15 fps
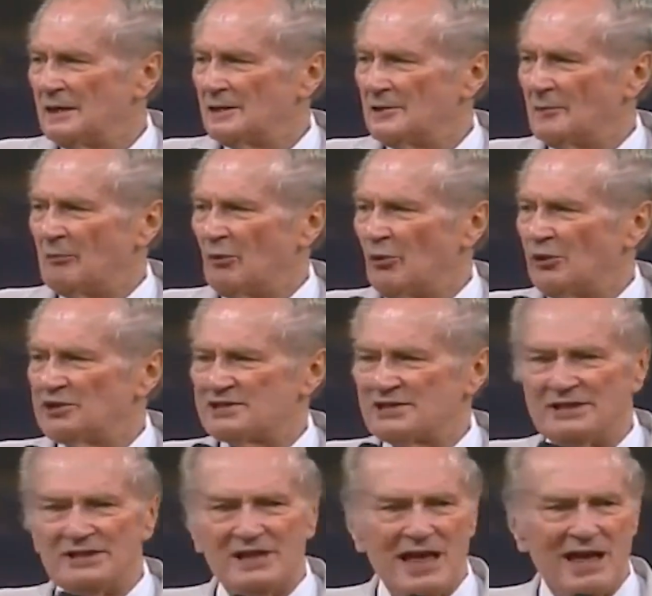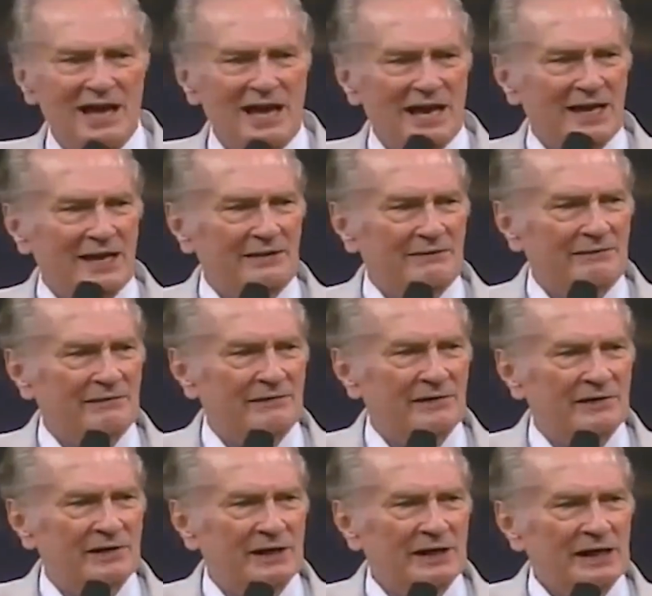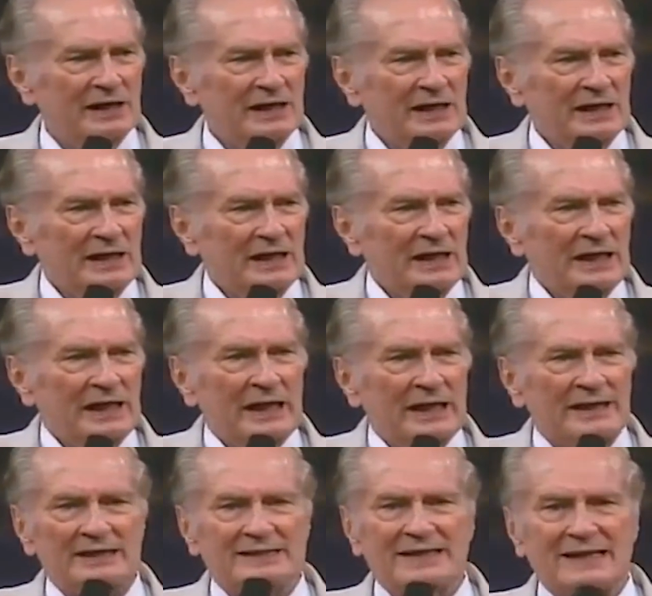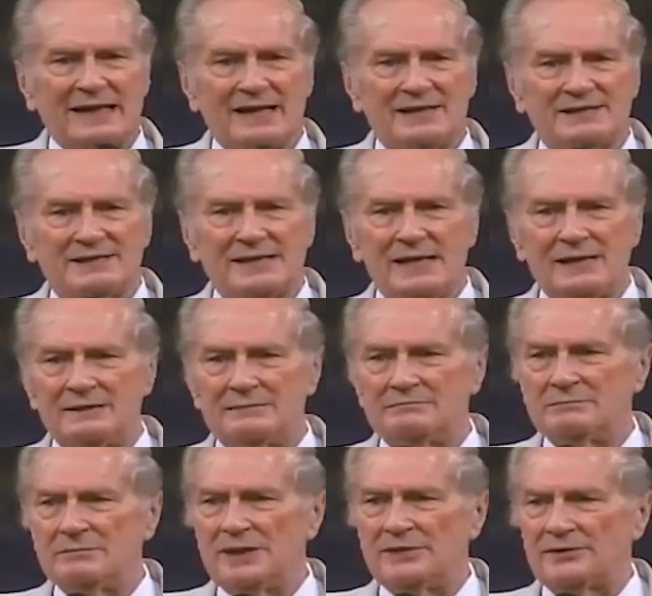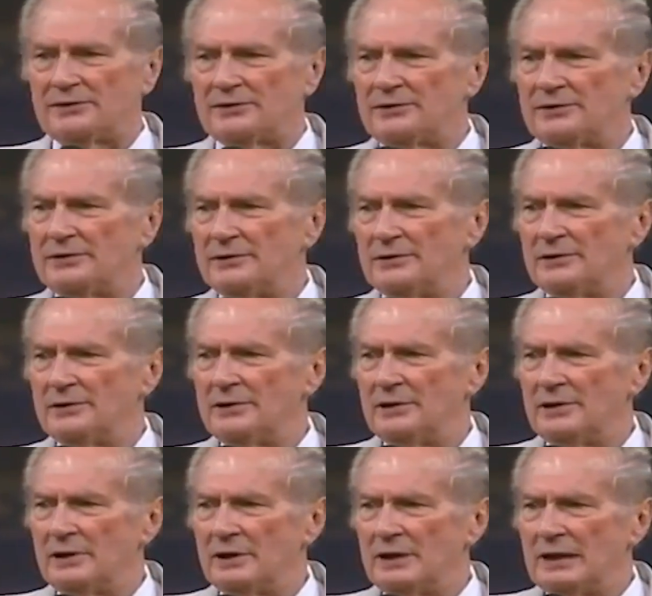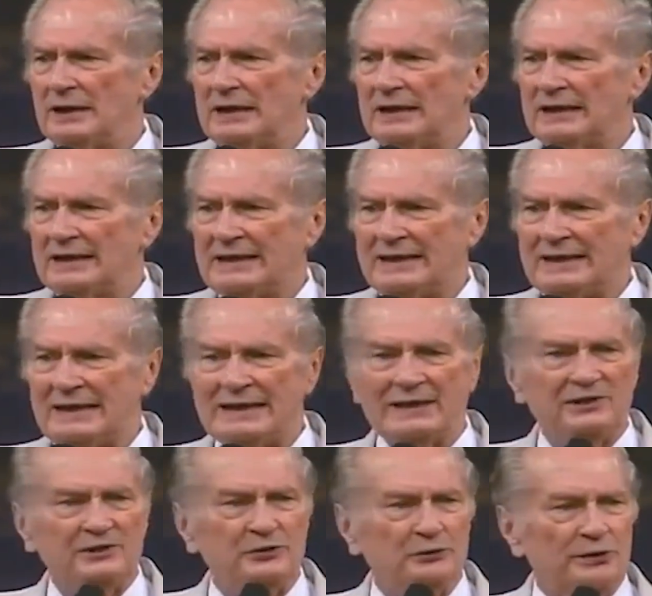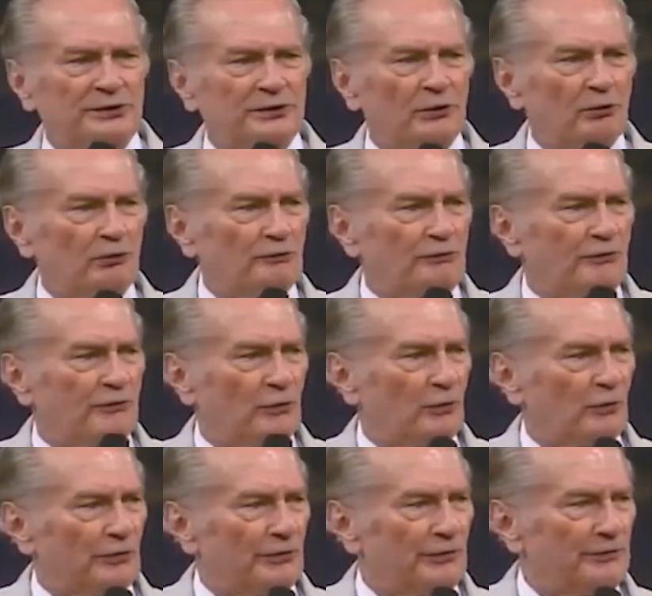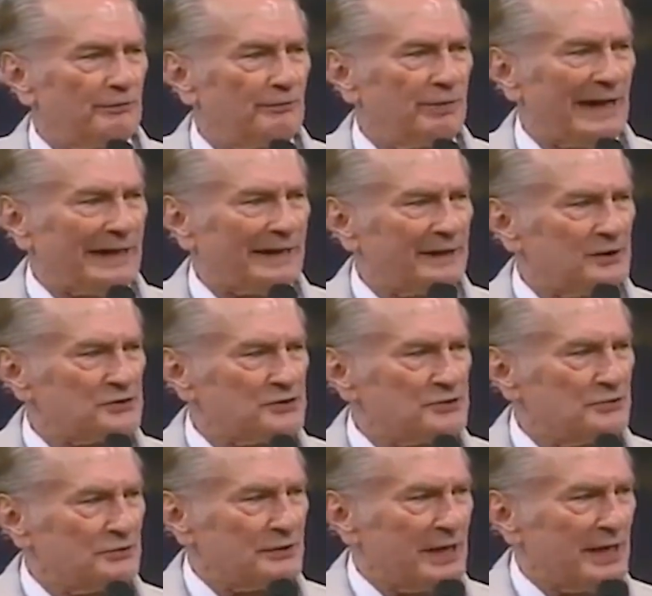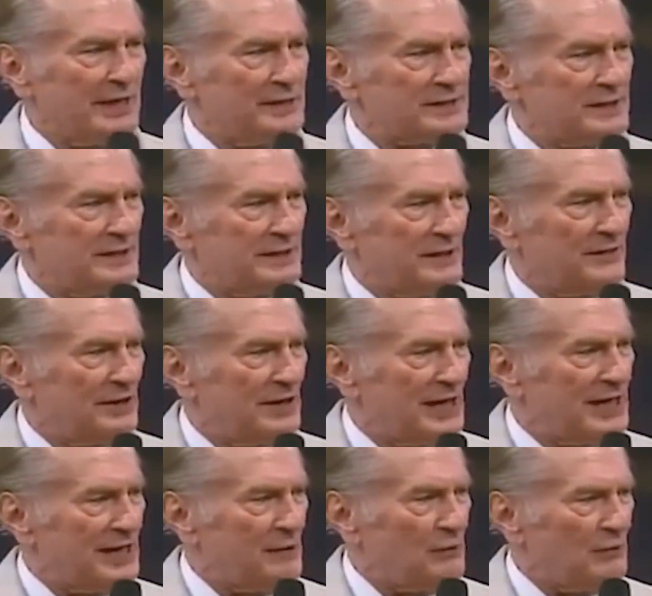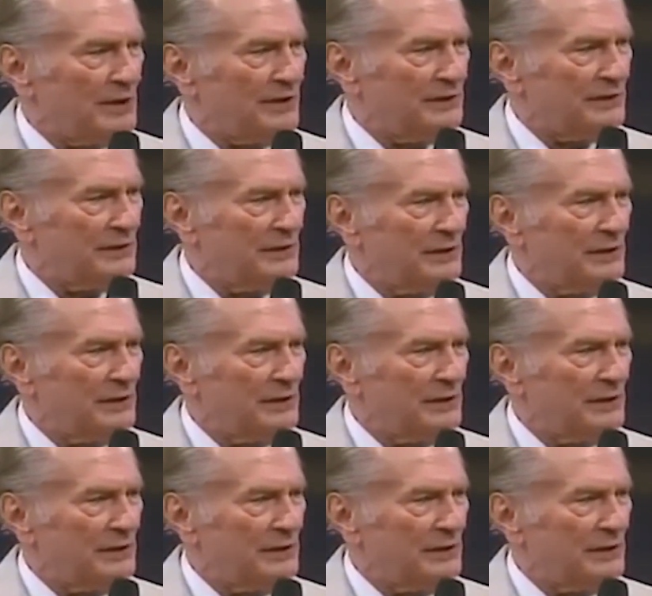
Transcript: The boy's alive. And he said, I see the mother getting into an old Ford, packing a suitcase, another lady with her.